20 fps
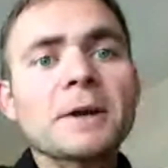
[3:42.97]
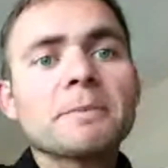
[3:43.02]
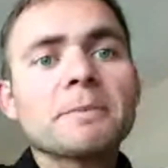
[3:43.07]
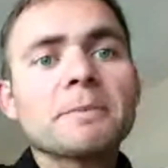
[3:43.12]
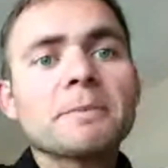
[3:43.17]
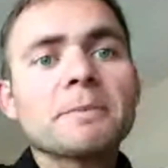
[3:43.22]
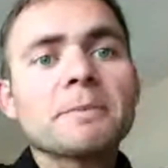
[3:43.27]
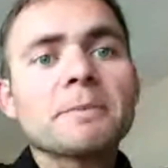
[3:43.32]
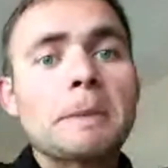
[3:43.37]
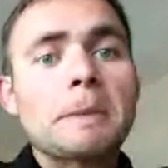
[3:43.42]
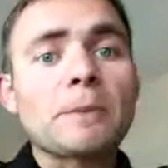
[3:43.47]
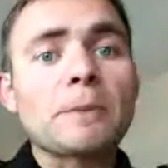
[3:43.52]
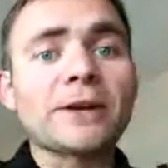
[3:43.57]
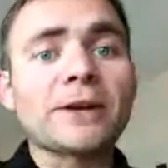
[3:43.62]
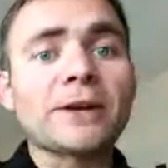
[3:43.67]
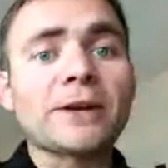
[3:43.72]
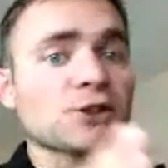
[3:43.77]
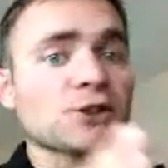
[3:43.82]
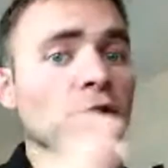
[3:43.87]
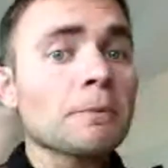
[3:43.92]
because people
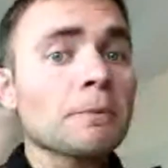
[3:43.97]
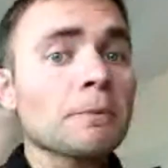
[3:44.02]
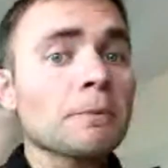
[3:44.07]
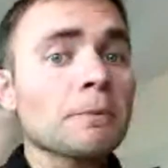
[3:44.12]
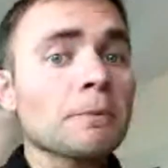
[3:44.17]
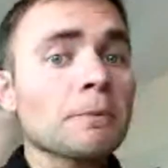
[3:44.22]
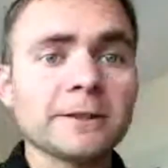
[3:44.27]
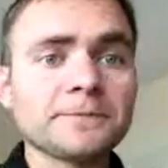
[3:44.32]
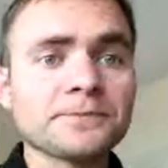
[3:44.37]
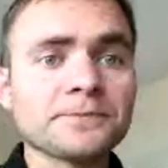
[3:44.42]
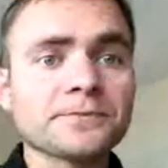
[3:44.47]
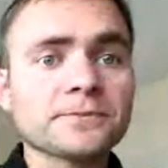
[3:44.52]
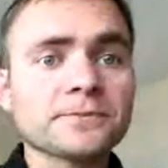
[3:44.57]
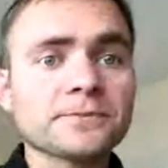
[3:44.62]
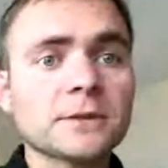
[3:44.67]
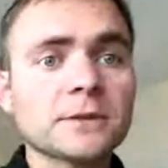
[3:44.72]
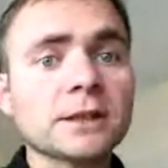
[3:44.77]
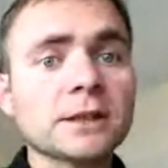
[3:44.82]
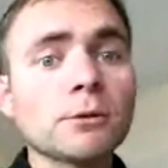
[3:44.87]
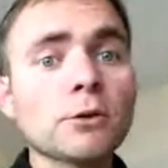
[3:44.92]
get so much email
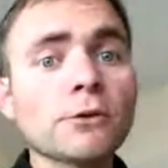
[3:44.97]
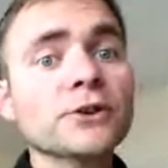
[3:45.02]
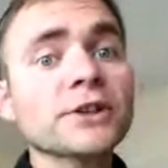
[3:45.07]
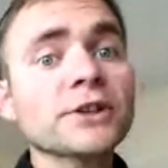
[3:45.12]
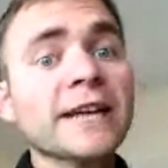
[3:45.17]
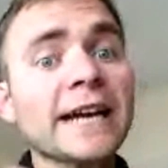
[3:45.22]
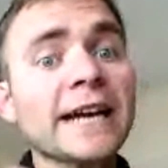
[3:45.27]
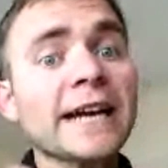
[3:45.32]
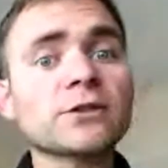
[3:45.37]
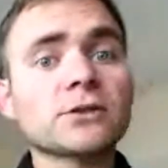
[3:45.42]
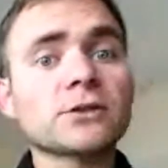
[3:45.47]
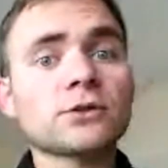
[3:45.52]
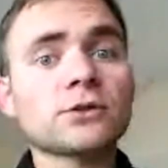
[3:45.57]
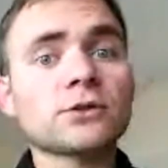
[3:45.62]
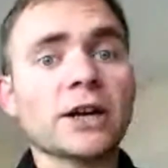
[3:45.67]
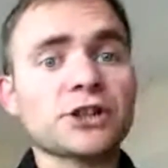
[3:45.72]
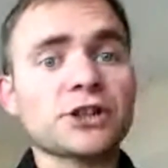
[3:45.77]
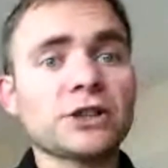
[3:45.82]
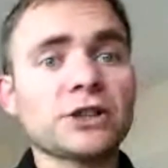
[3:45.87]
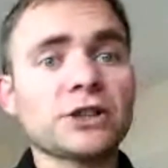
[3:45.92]
that they will forget
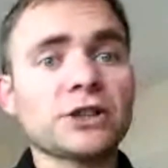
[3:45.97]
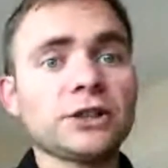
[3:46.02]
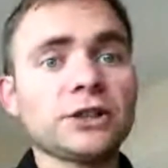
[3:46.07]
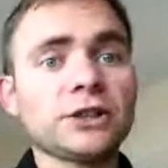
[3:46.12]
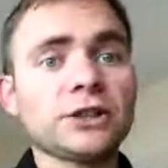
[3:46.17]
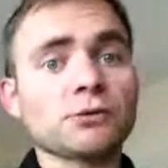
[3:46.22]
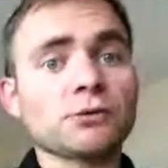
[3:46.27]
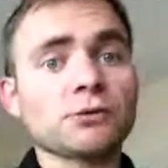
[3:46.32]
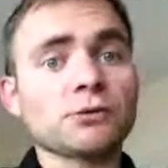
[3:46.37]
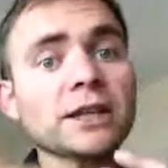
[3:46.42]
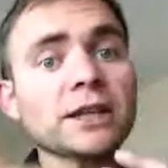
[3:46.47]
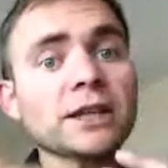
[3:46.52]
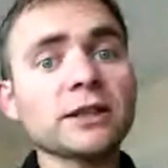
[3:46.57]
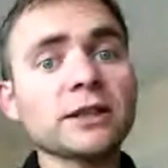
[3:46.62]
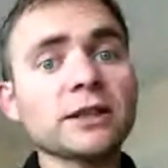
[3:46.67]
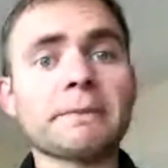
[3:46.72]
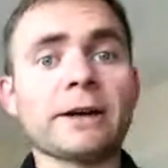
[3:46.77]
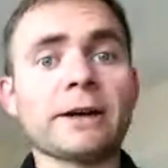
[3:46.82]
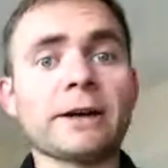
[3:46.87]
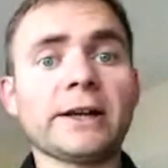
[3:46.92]
to actually check the
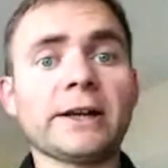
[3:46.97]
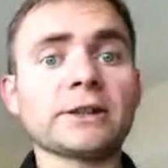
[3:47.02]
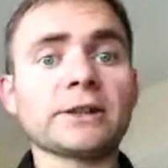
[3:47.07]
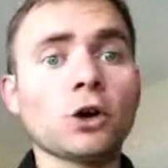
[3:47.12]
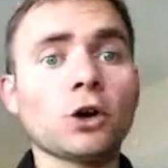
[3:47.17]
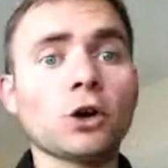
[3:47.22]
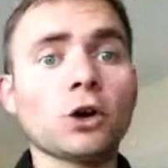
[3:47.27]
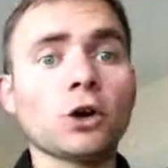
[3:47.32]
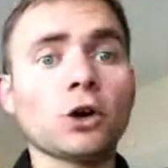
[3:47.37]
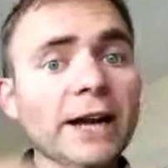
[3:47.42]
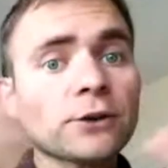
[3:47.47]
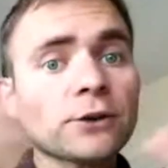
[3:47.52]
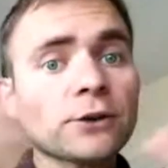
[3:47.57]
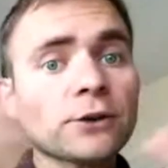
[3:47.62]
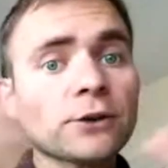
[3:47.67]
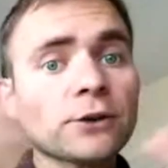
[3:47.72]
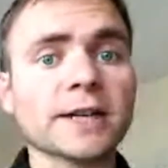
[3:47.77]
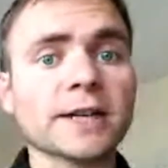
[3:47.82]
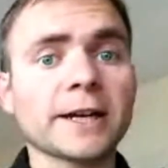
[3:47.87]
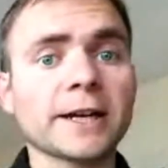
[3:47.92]
email and go back to
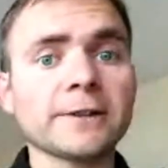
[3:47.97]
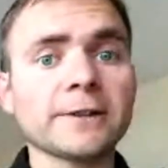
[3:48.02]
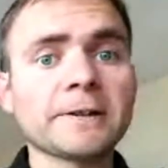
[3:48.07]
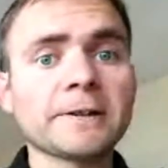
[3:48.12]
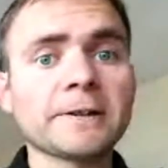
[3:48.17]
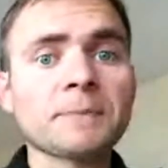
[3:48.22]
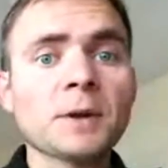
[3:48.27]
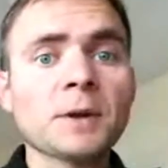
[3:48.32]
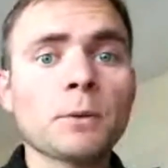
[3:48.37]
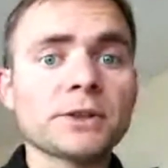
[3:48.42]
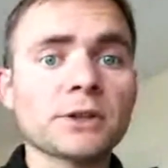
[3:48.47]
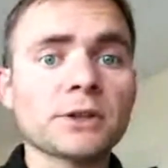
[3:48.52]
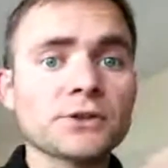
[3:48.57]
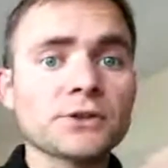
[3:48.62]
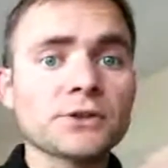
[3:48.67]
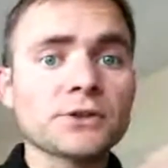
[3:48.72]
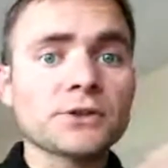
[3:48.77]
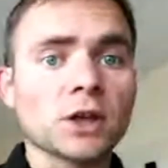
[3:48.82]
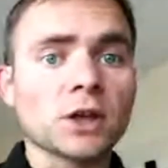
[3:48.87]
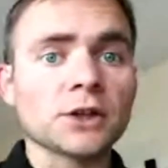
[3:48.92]
your site when
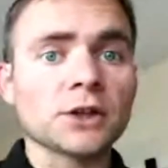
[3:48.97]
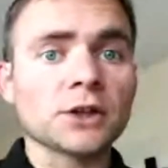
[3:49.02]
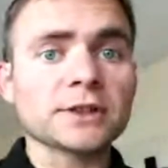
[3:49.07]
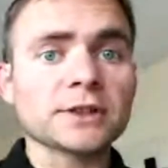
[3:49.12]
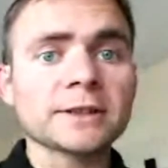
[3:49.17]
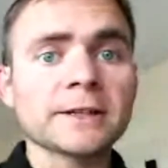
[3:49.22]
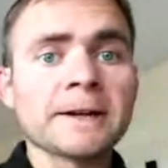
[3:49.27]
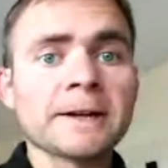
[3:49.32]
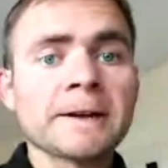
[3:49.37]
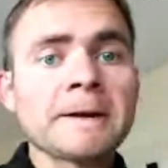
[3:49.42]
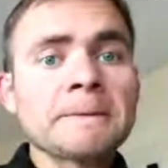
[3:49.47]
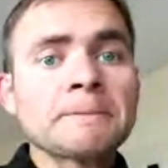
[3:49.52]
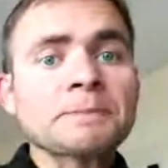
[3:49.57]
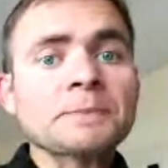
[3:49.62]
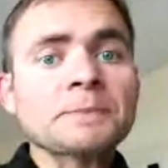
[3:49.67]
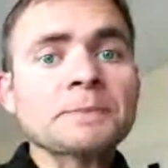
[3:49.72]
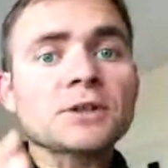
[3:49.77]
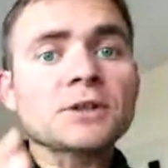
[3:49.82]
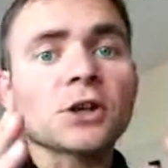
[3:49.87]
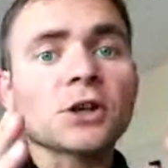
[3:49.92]
there's new content.
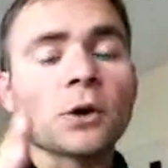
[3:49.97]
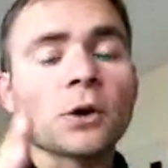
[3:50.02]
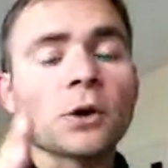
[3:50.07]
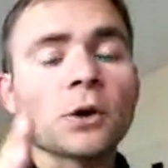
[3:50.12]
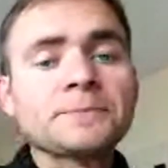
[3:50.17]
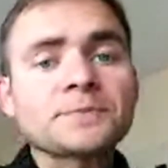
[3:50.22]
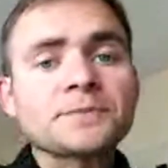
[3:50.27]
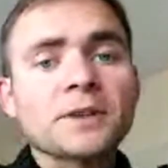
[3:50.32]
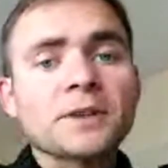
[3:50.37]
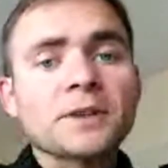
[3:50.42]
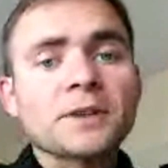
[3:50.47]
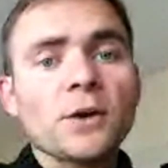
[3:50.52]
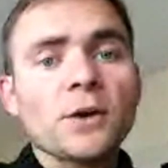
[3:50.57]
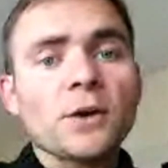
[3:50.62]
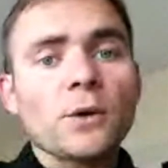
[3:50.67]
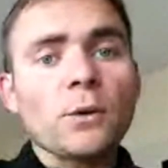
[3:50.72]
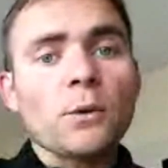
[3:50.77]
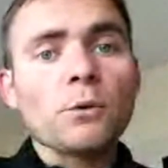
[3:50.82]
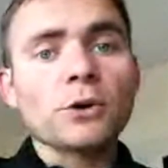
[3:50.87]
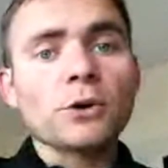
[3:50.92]
So
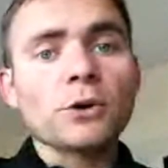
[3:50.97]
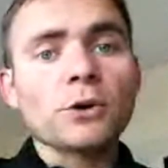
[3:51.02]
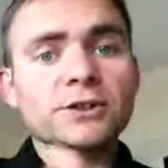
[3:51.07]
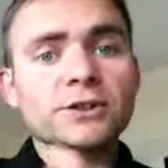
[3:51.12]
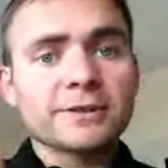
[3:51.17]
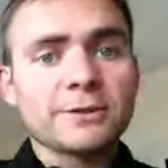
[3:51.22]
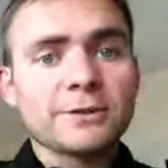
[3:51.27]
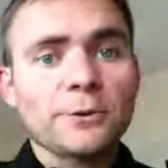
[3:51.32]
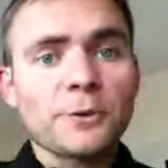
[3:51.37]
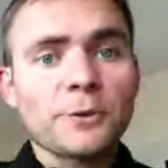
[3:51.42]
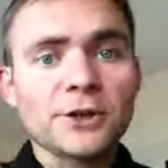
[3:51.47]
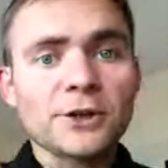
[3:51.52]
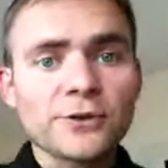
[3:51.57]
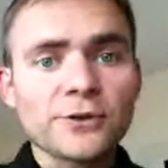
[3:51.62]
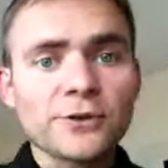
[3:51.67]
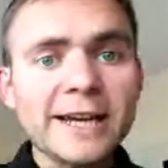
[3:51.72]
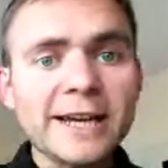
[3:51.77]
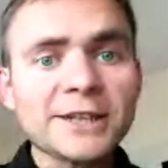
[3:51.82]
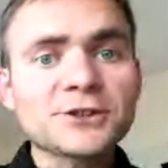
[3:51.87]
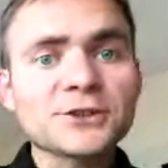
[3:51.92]
what we're
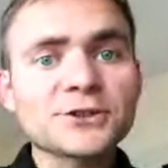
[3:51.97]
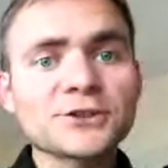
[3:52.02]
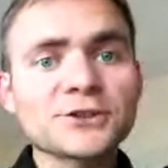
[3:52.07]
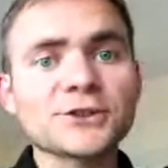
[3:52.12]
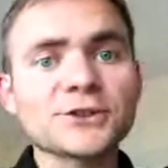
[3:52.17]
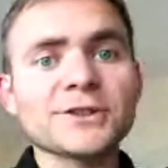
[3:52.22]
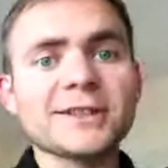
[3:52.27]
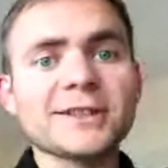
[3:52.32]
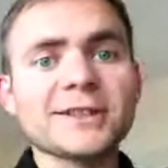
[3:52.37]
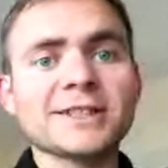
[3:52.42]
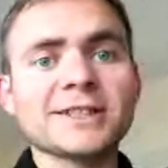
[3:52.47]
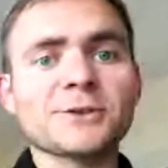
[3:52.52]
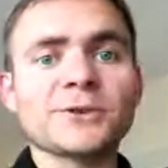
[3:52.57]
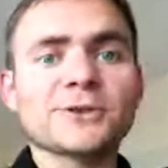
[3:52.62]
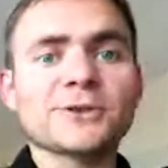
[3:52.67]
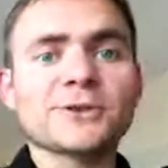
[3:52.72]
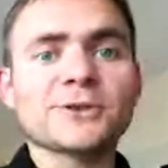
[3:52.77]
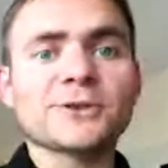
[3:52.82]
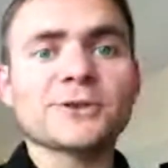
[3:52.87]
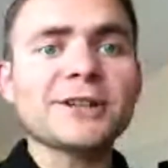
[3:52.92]
trying to do is we're
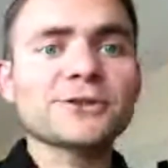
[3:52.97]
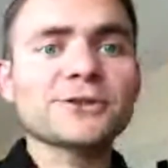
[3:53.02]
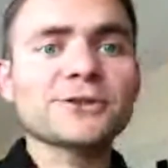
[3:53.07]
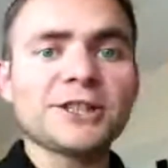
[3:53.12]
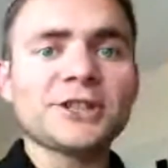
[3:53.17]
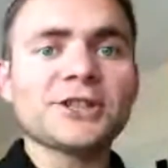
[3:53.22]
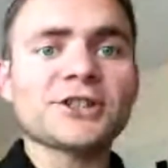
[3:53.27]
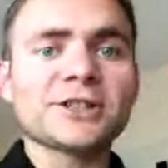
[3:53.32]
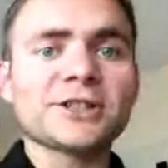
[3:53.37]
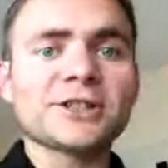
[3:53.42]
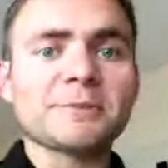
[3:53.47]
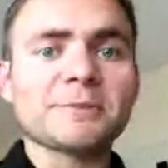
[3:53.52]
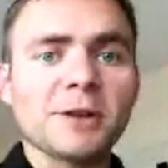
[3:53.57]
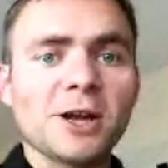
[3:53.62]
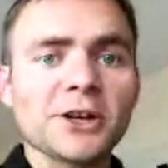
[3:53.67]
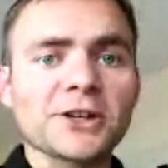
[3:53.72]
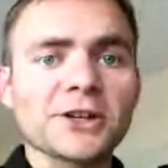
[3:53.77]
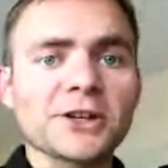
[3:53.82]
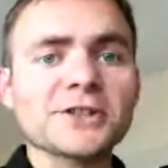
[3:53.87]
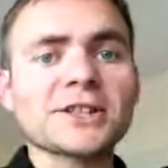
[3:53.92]
trying to teach the
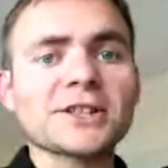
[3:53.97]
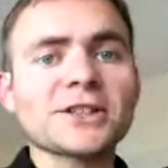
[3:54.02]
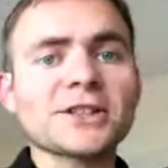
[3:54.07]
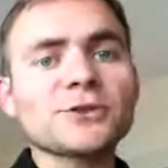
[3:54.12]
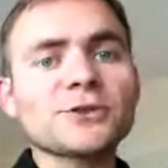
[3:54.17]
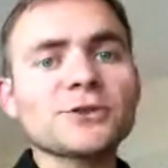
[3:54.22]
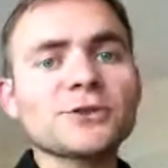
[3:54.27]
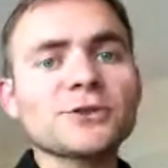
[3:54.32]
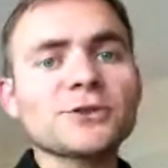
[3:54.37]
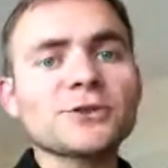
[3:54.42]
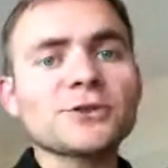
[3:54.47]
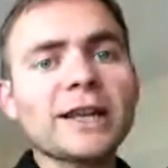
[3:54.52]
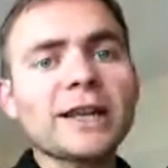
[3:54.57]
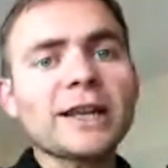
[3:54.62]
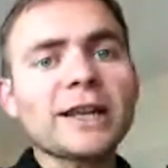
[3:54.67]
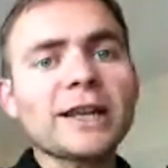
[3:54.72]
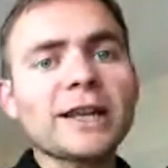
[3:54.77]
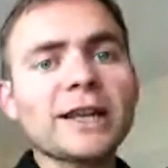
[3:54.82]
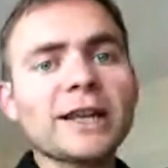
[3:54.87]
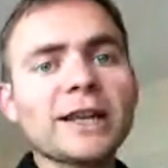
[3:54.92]
bloggers that you can
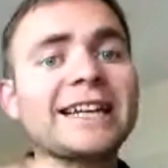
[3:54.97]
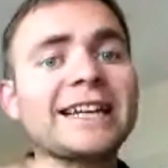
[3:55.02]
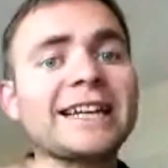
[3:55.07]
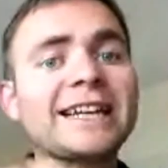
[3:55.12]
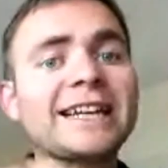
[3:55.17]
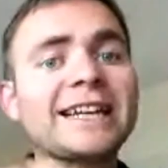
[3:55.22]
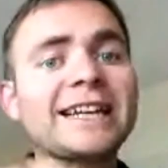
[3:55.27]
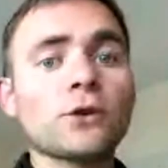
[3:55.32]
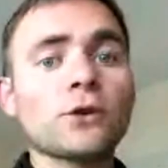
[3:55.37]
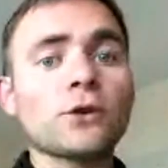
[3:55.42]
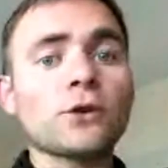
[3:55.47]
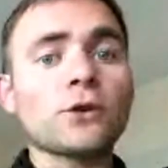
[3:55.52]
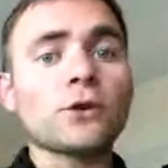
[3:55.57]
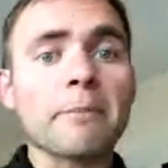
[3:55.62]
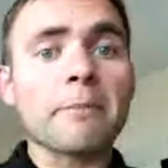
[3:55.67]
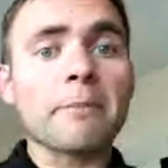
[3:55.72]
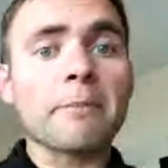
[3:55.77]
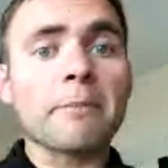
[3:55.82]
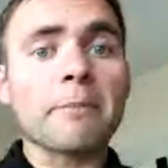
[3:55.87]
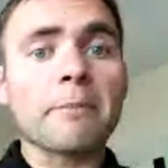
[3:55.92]
actually get your own app.
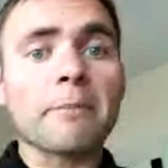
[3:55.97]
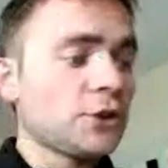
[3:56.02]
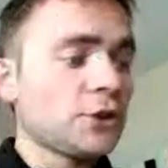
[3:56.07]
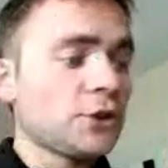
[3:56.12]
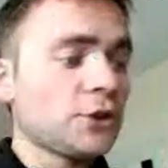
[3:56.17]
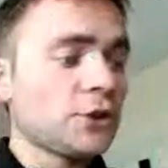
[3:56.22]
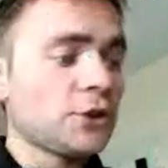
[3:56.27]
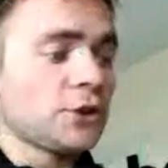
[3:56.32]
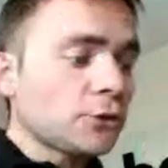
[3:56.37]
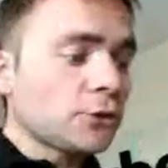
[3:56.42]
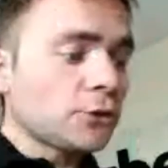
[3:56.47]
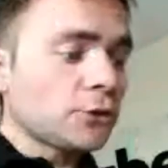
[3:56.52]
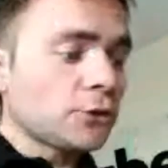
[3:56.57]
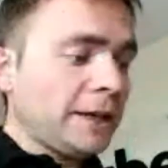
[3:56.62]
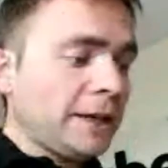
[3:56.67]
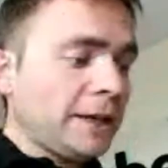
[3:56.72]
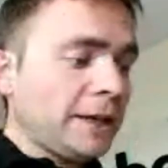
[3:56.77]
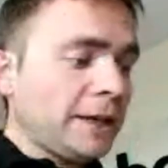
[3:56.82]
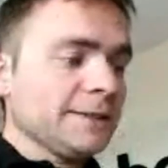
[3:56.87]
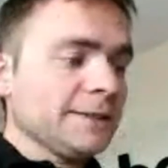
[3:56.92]
So you could
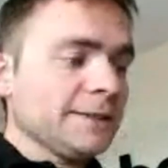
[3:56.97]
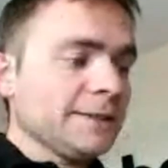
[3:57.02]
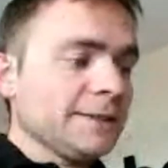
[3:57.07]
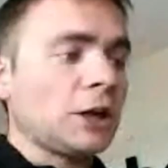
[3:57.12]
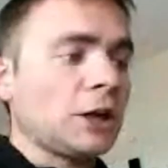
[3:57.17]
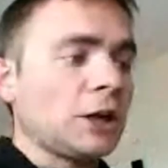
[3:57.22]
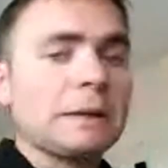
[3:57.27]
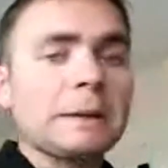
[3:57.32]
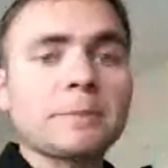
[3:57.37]
be on